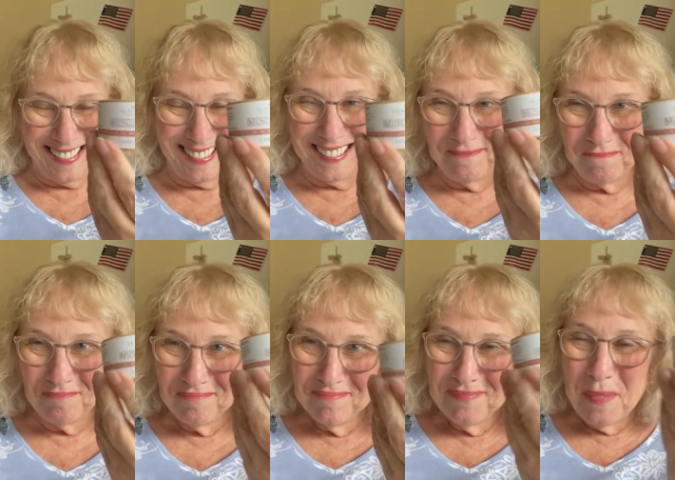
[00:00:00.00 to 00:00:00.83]
I
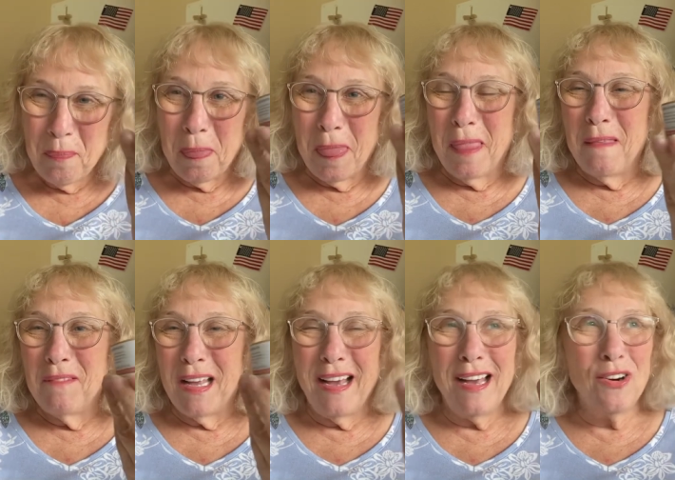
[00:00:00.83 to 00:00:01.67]

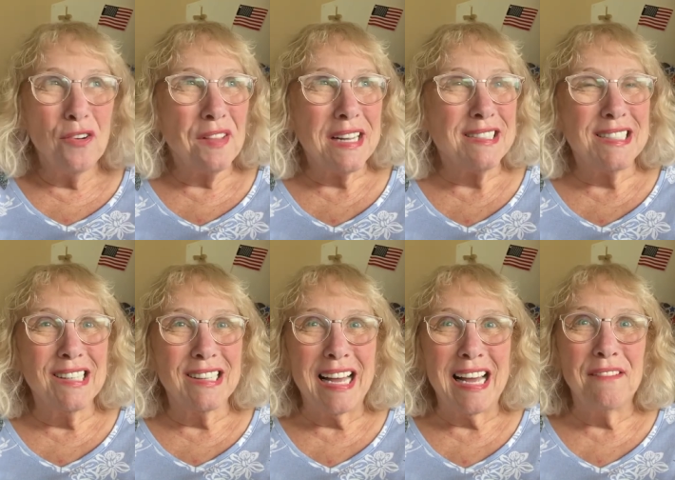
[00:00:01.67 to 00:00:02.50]
don't know if they
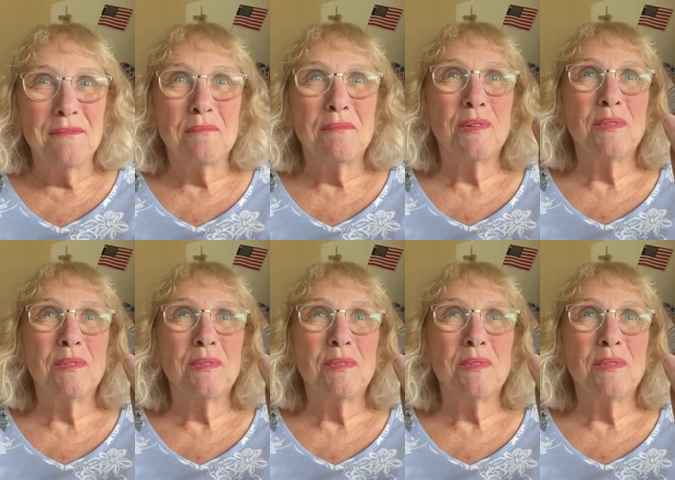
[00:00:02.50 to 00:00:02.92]
still have them.